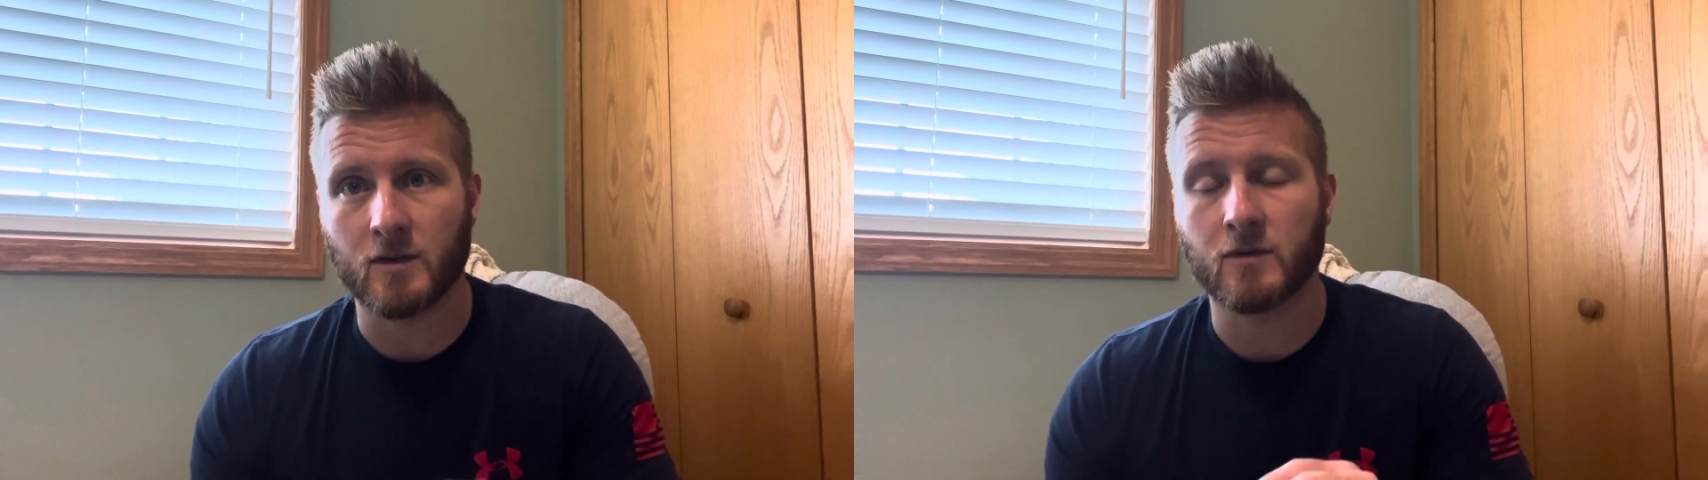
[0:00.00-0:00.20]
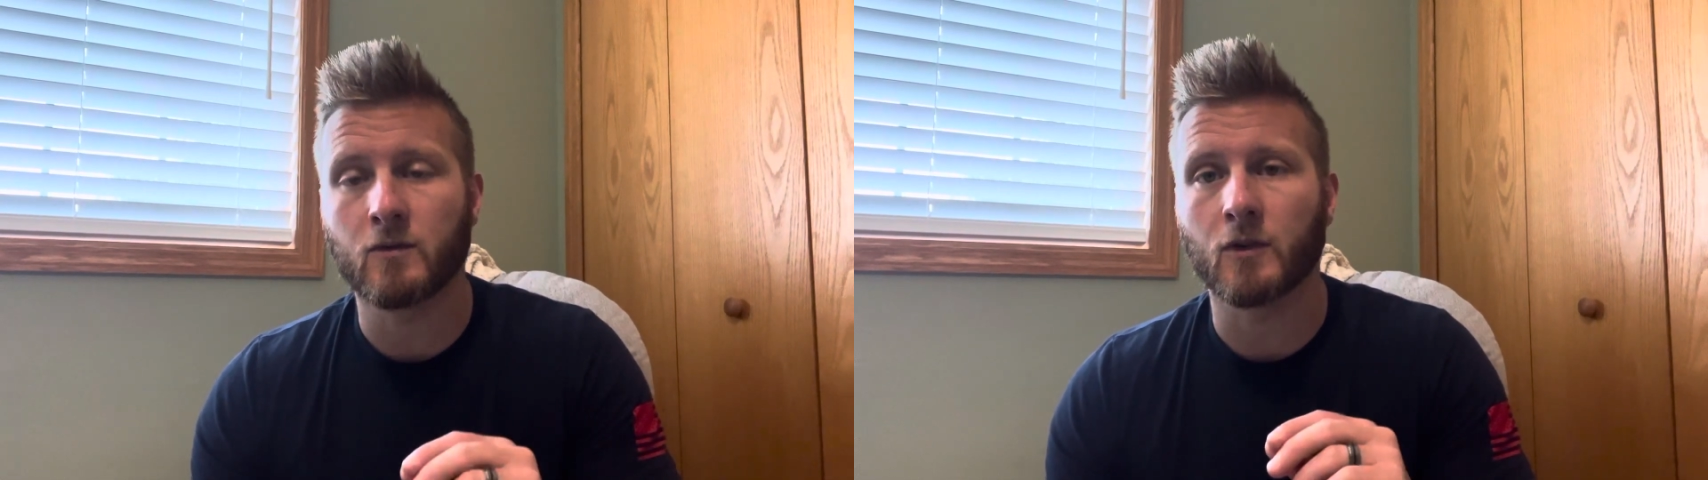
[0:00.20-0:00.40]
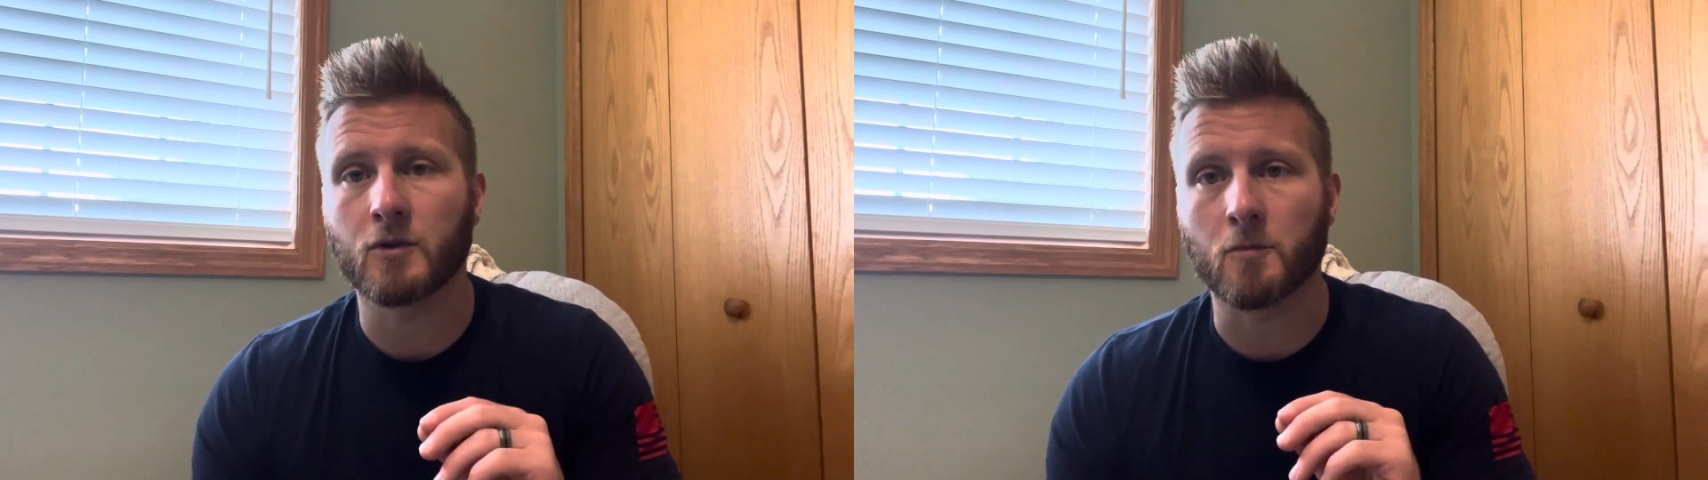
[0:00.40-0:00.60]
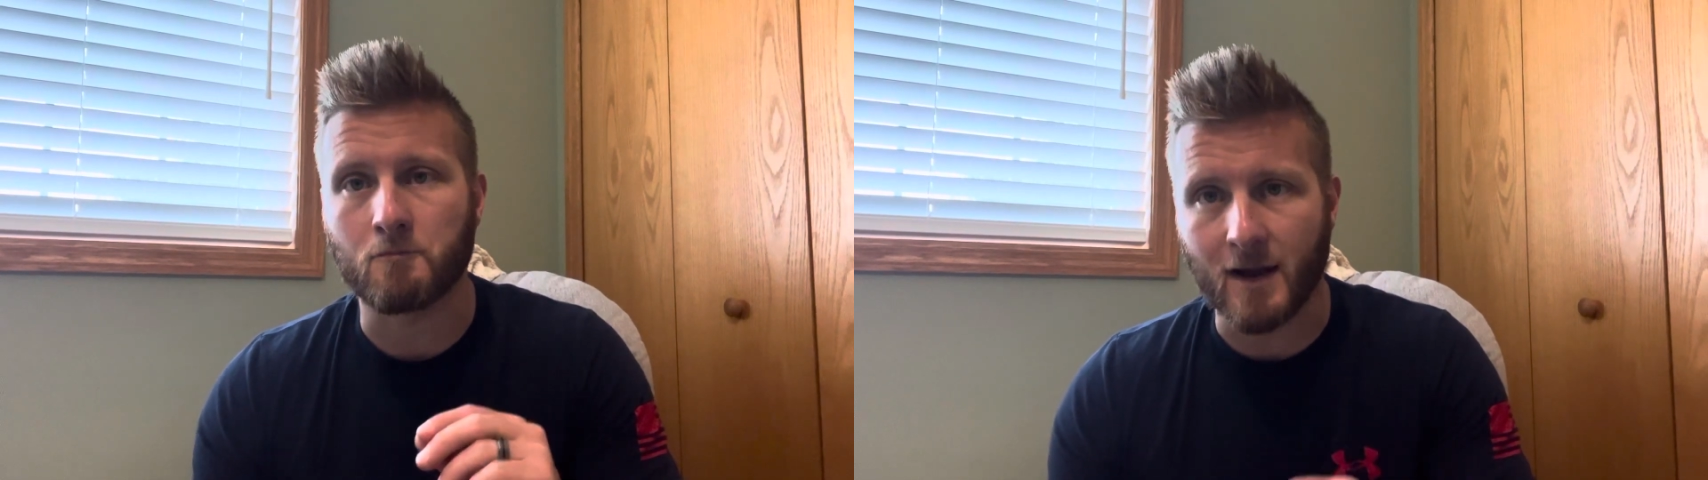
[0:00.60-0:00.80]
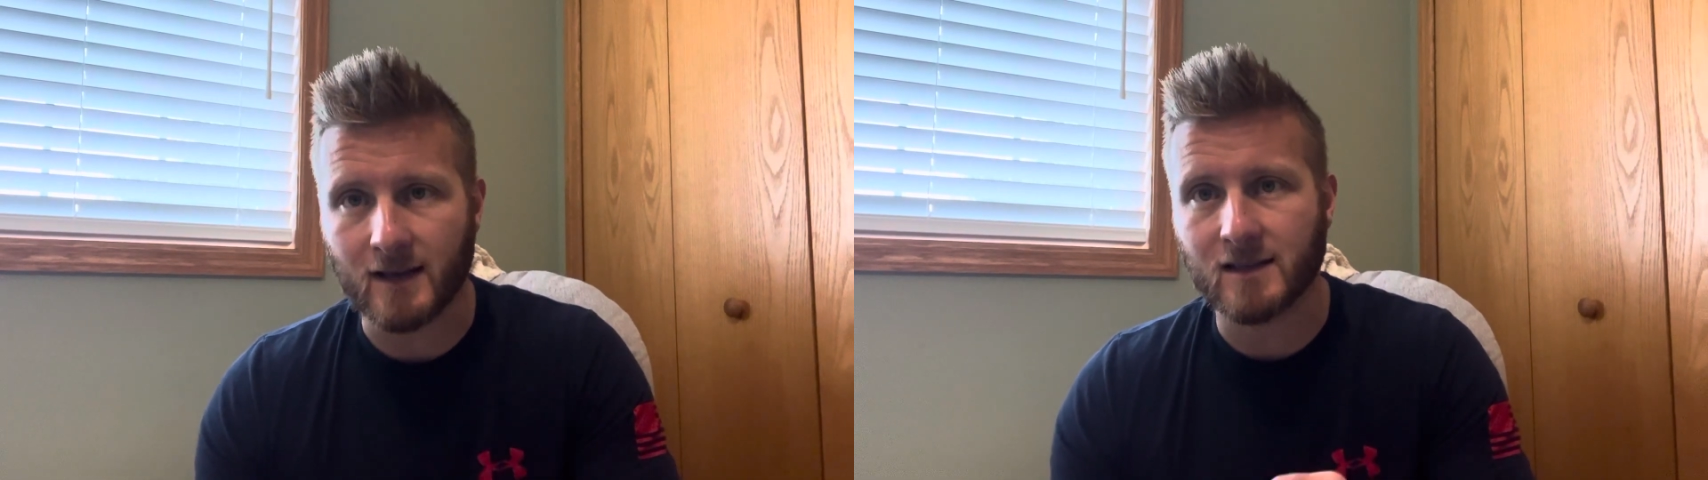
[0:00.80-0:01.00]
who are your
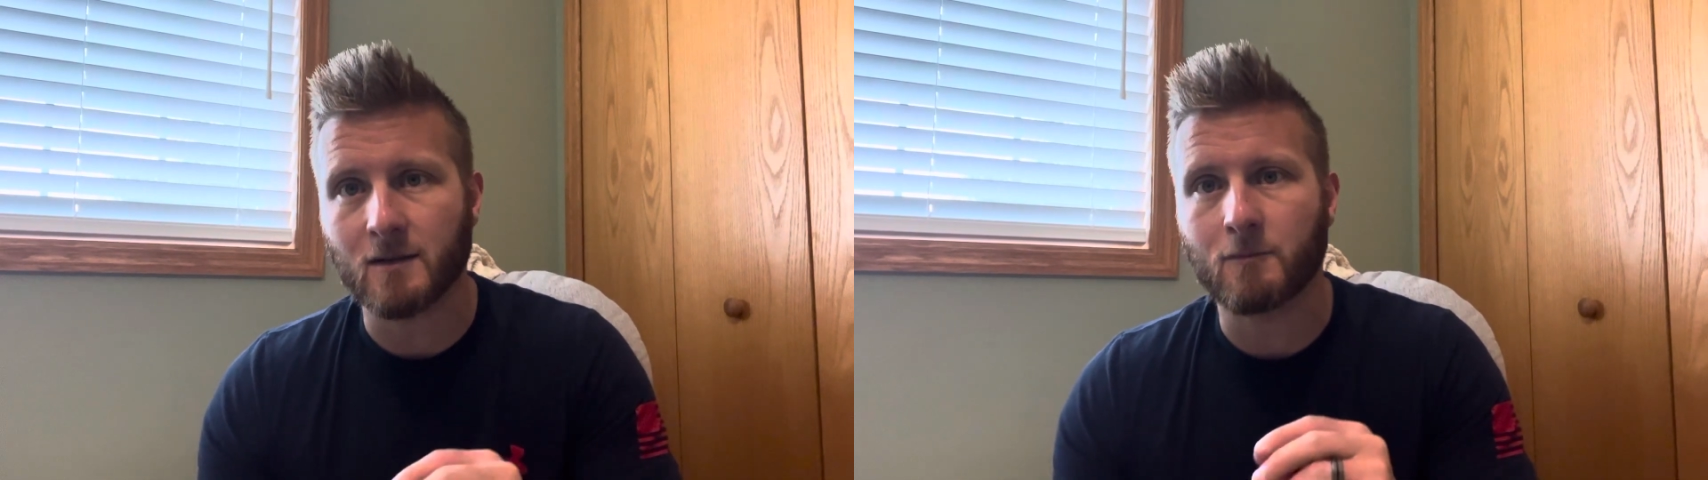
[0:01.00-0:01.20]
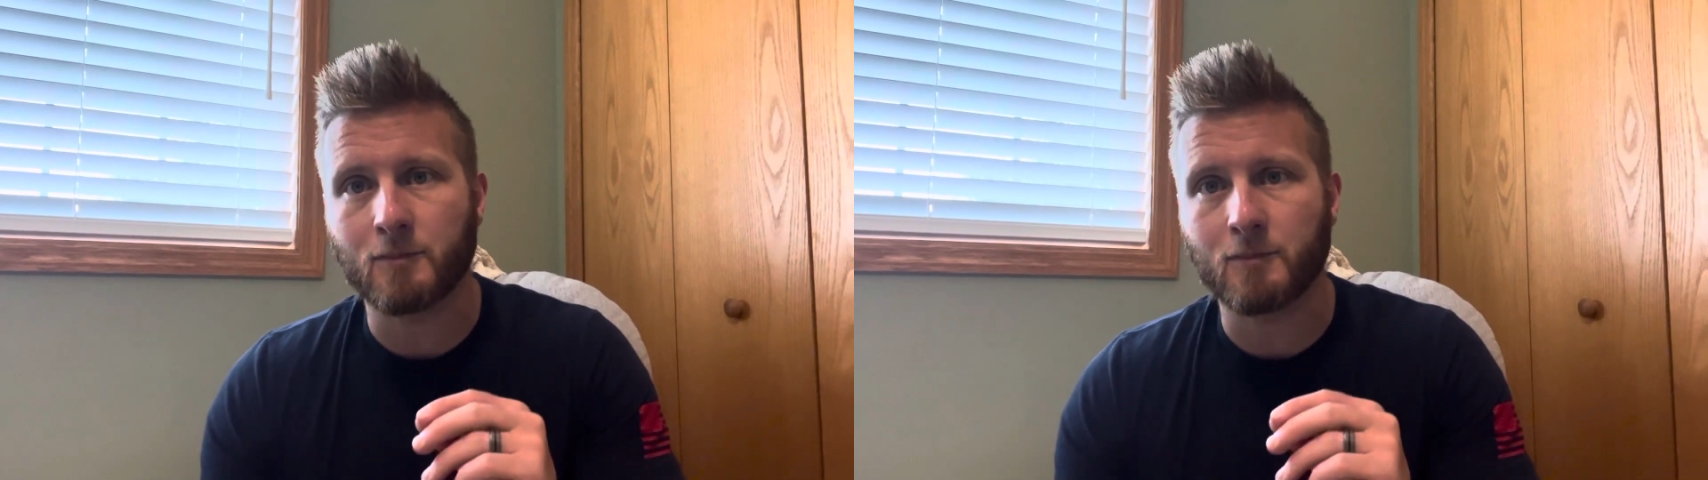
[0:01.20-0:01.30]
best